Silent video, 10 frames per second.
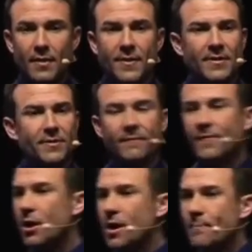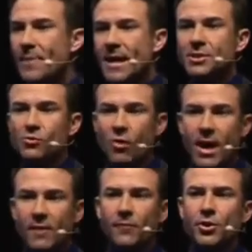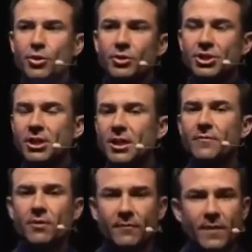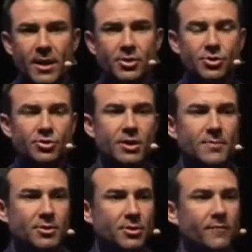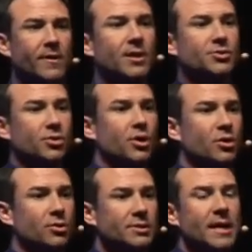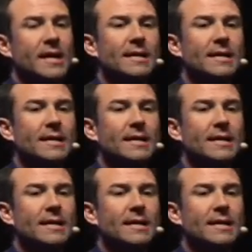that the very best way for you to achieve your financial dreams and your financial goals